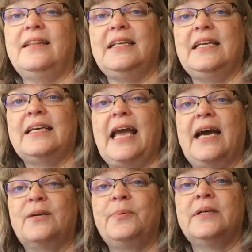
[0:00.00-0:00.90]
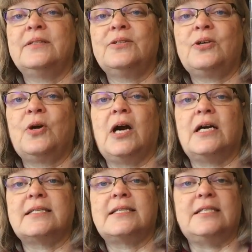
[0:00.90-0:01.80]
the Caterpillar
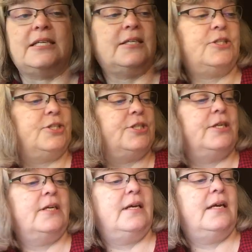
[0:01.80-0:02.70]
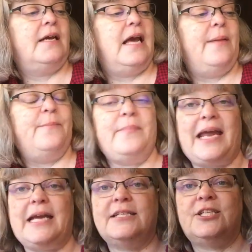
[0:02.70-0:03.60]
Cross Stitch
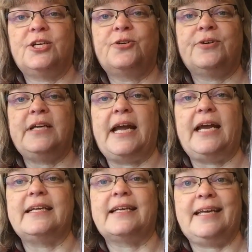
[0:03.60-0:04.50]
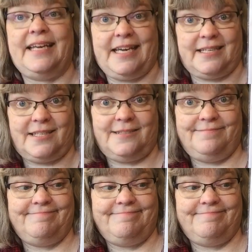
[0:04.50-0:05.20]
Made to Create Kit.